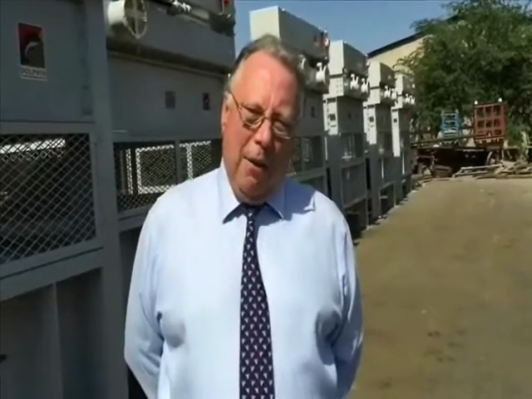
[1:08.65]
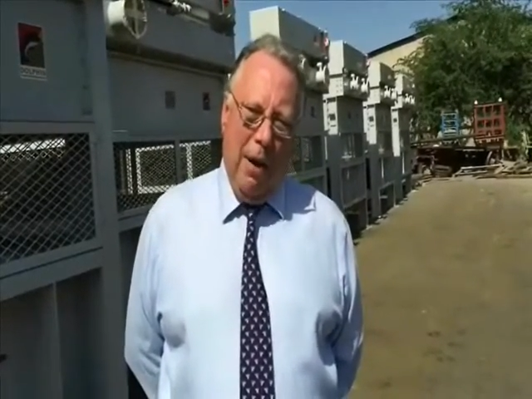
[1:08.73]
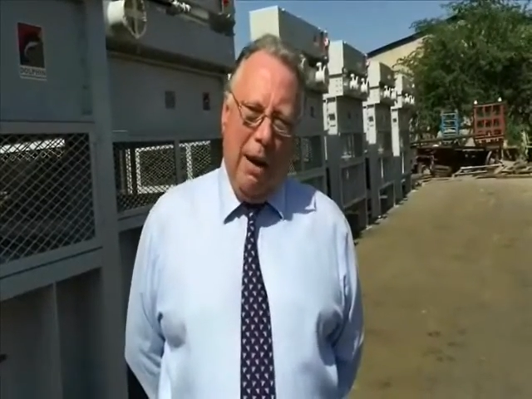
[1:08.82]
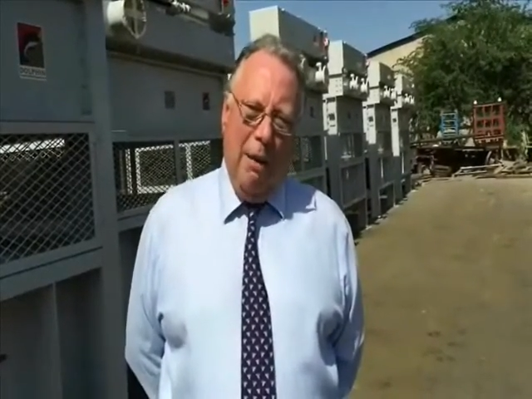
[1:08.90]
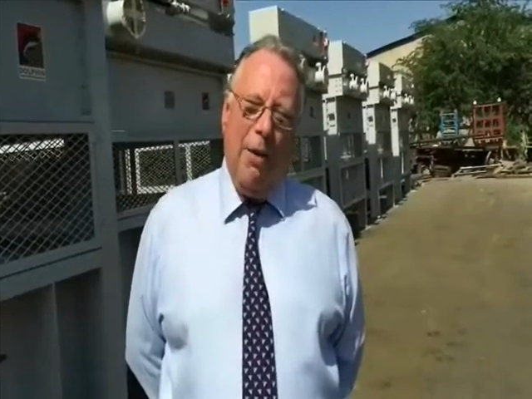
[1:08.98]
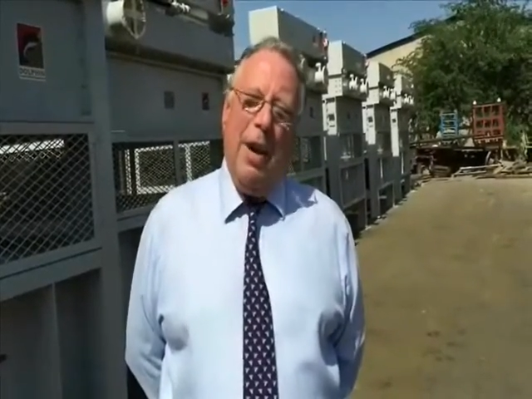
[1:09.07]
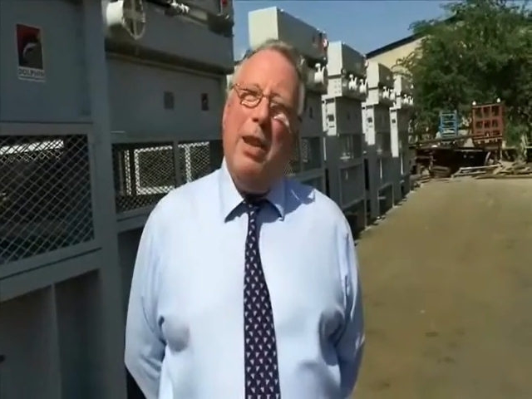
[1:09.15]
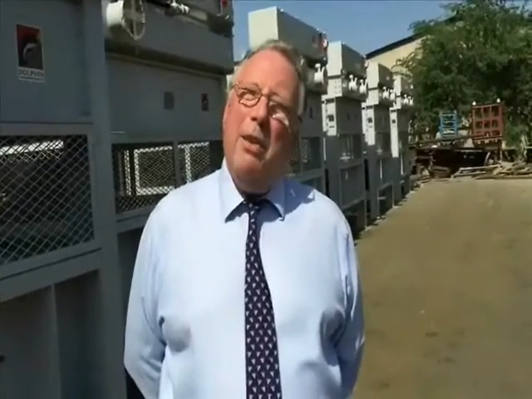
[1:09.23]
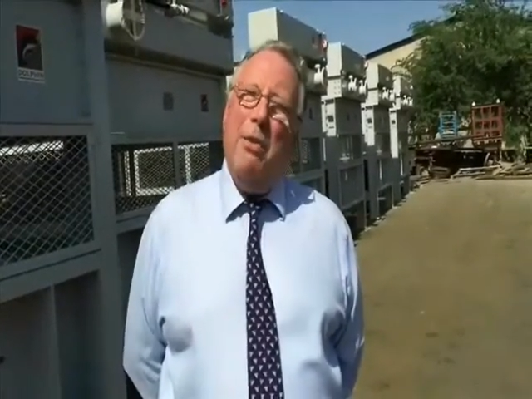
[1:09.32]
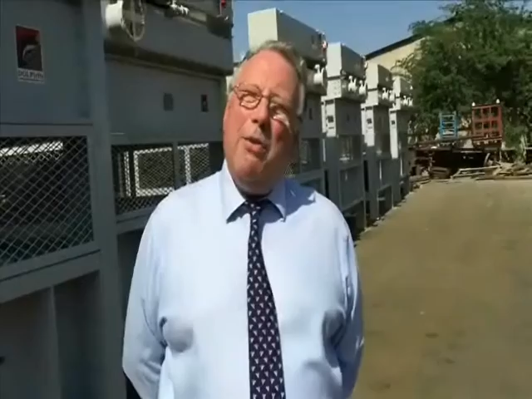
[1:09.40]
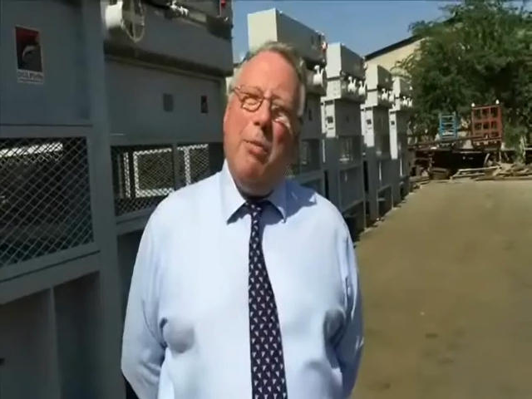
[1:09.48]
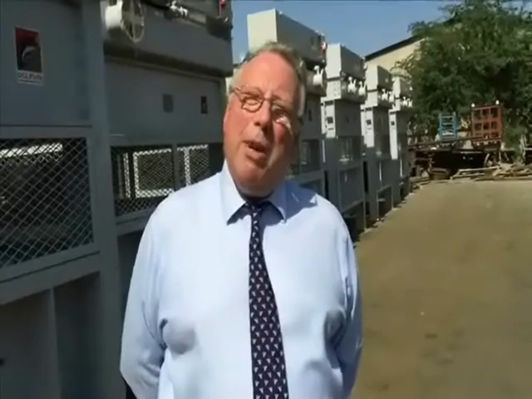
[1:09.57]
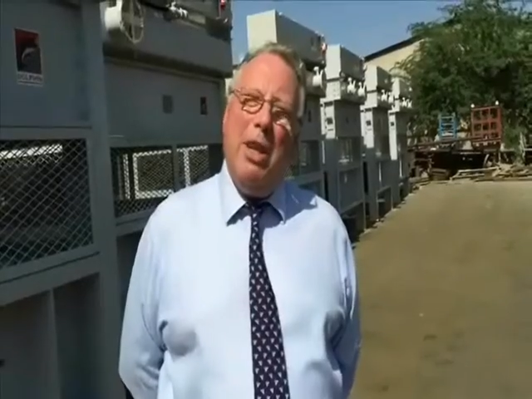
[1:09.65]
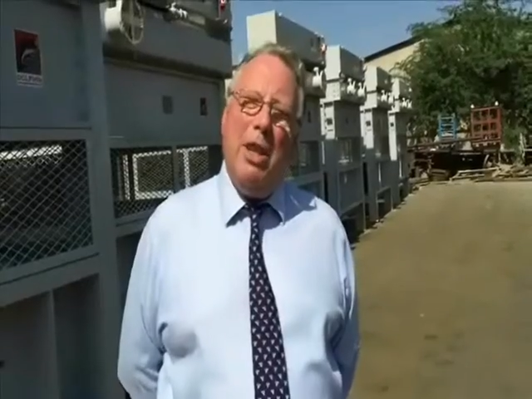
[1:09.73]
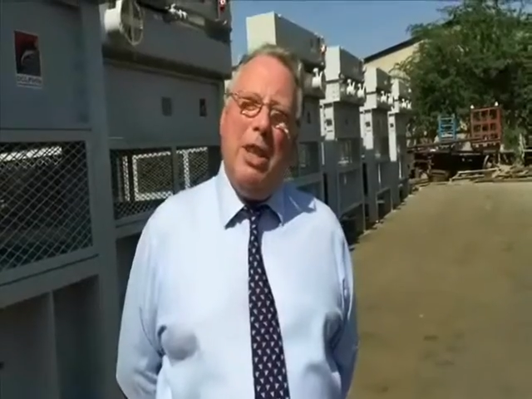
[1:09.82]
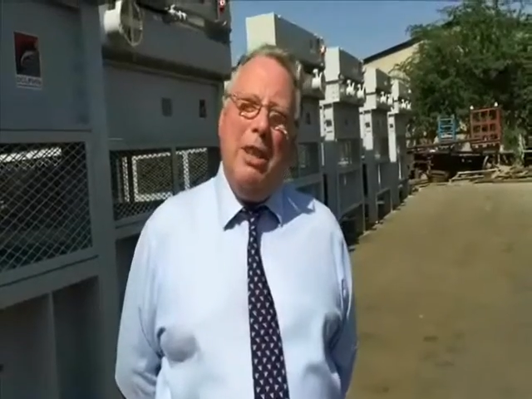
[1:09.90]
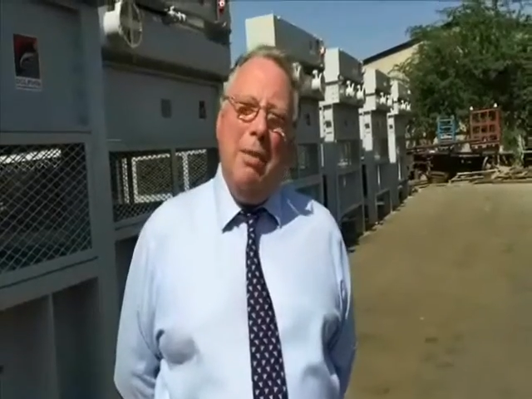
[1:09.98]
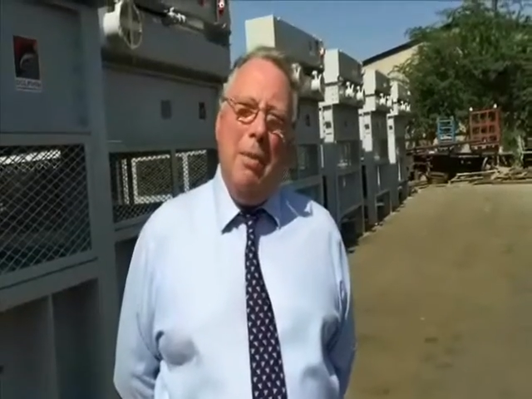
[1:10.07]
For any further
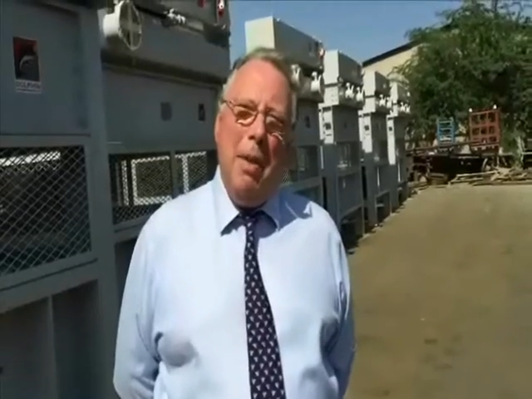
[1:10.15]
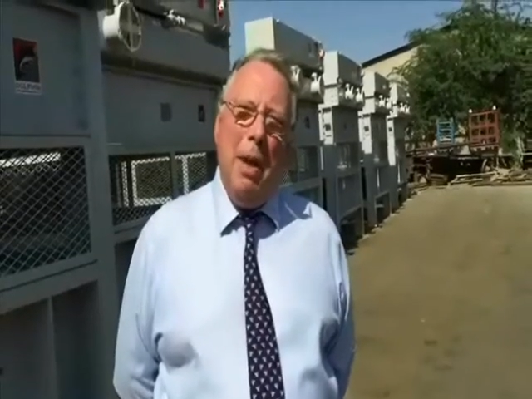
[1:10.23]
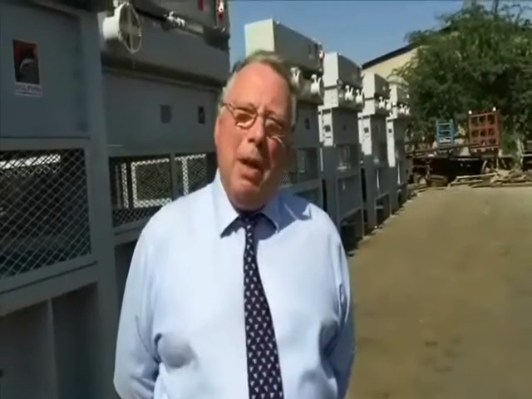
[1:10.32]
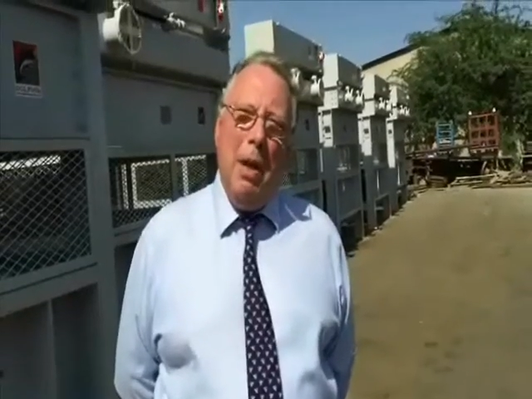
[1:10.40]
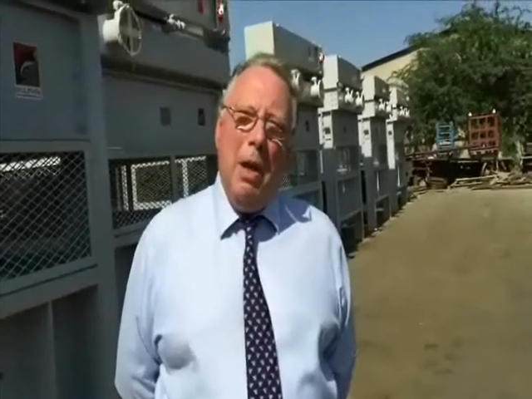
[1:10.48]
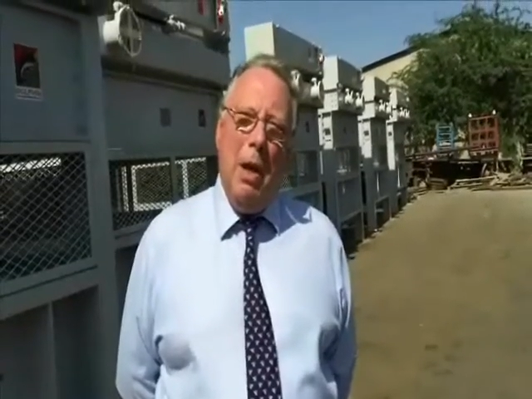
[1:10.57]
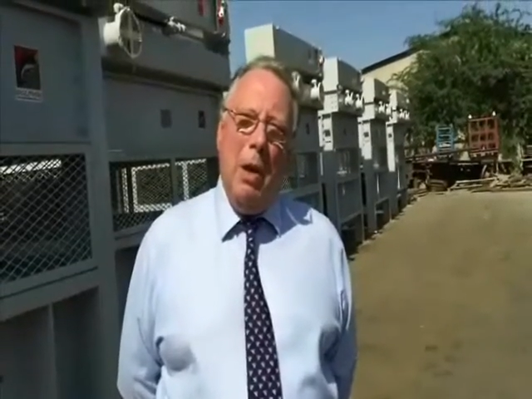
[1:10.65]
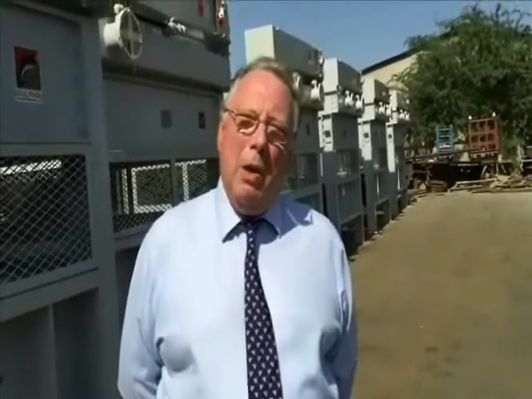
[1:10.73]
information